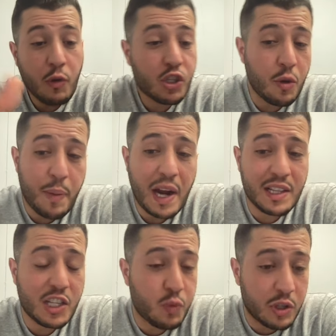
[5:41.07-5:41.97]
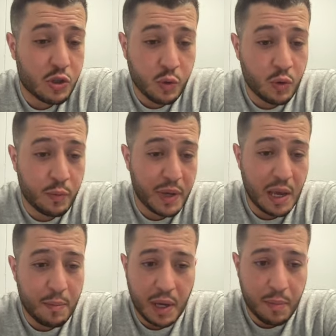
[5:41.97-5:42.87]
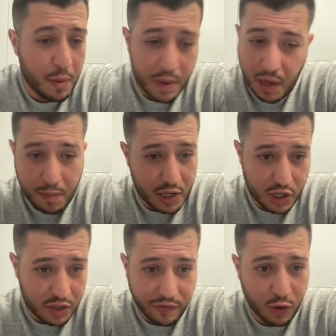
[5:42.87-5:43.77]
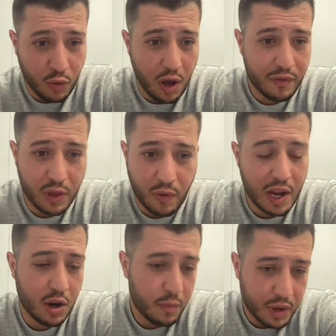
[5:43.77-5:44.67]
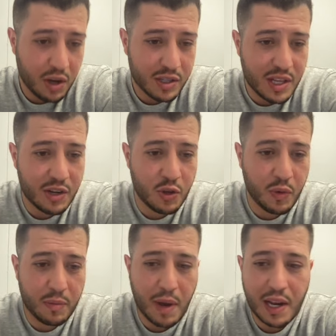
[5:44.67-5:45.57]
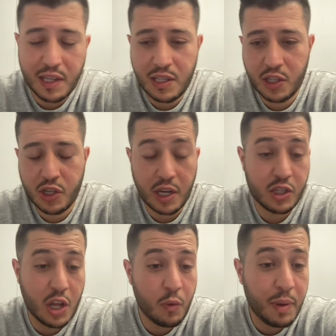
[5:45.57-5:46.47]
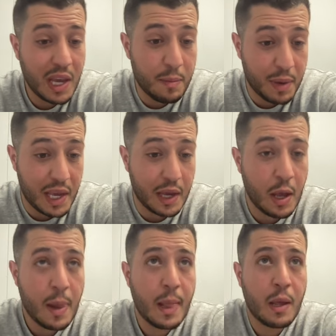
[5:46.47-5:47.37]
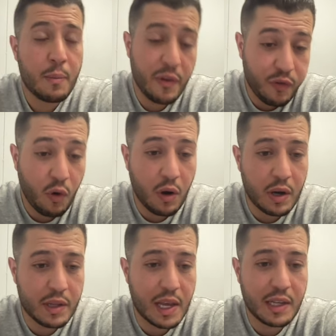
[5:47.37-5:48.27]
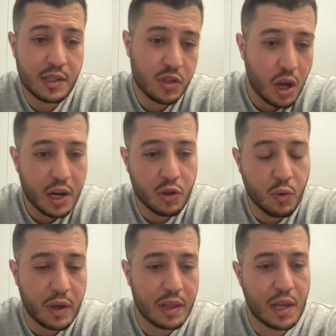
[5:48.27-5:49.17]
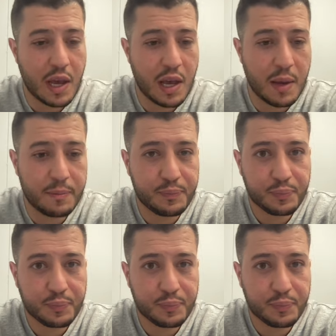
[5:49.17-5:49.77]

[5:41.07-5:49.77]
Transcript: was comparing this what to BNB, but BNB just flew off the radar because they're doing Binance Exchange now. BNB, before they started doing the